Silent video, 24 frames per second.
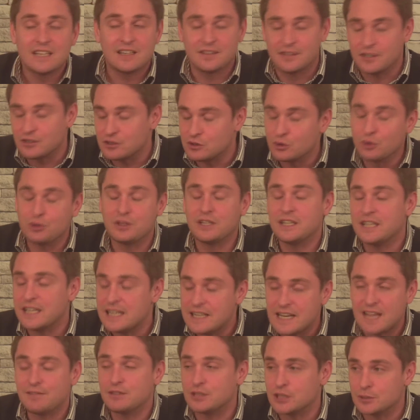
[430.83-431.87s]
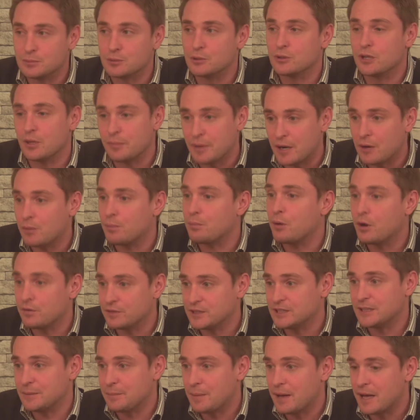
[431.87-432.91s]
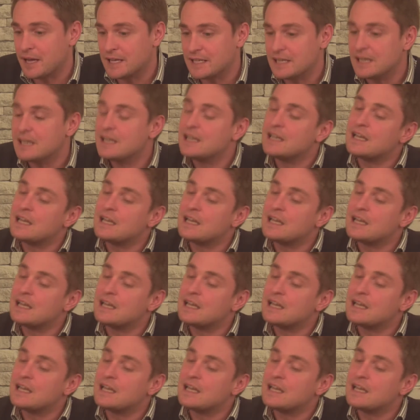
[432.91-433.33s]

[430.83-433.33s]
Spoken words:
There's nothing inevitable about poverty pay,